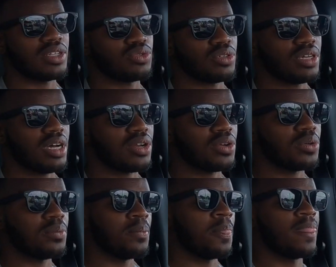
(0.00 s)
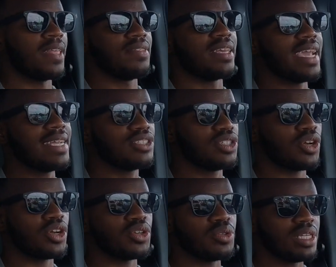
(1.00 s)
Android Auto. The gauges here
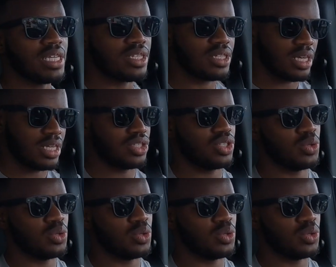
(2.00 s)
are unique uh,